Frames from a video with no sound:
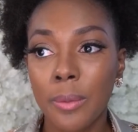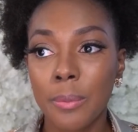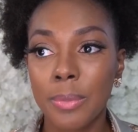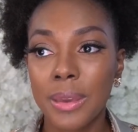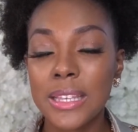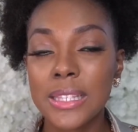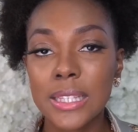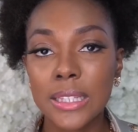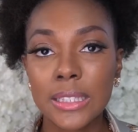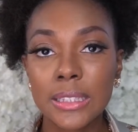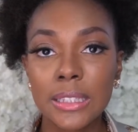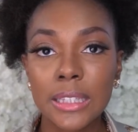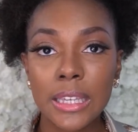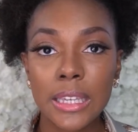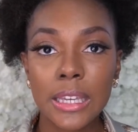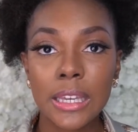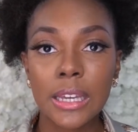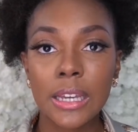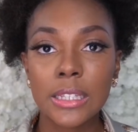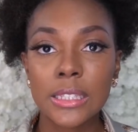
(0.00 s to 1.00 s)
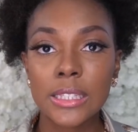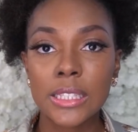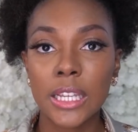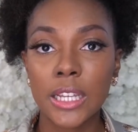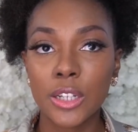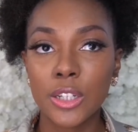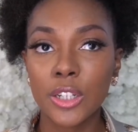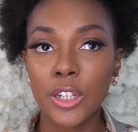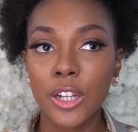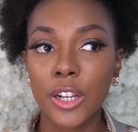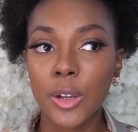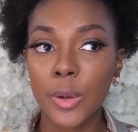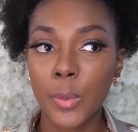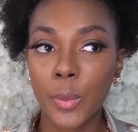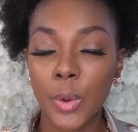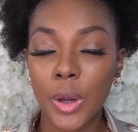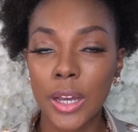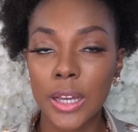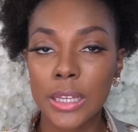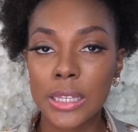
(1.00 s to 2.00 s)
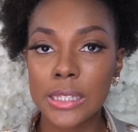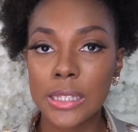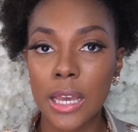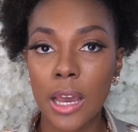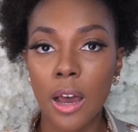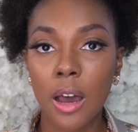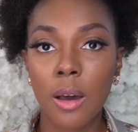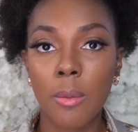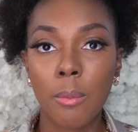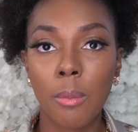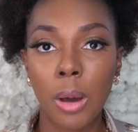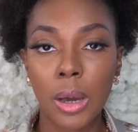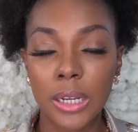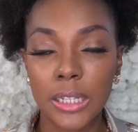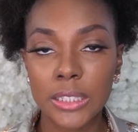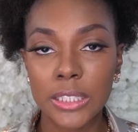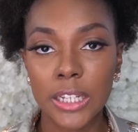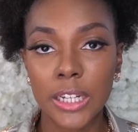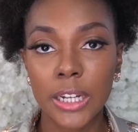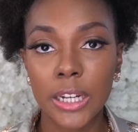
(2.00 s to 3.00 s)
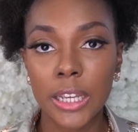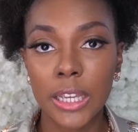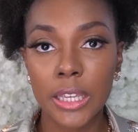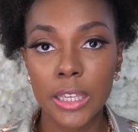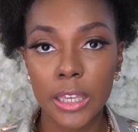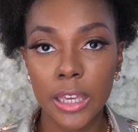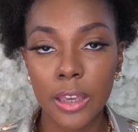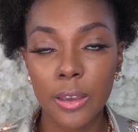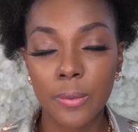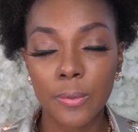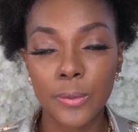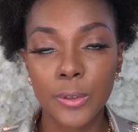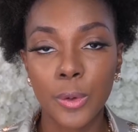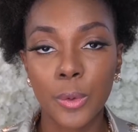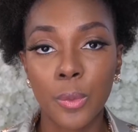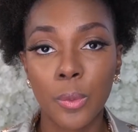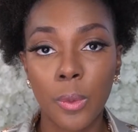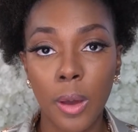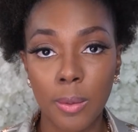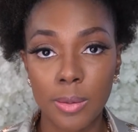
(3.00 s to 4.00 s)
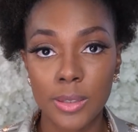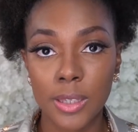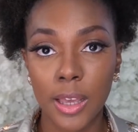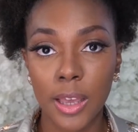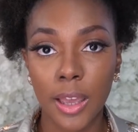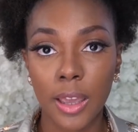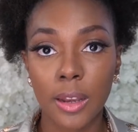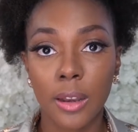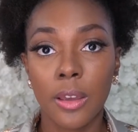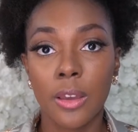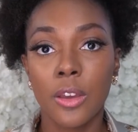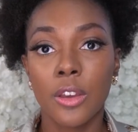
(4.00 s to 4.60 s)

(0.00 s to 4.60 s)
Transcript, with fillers: Basically, Tinder was a monetary gift website.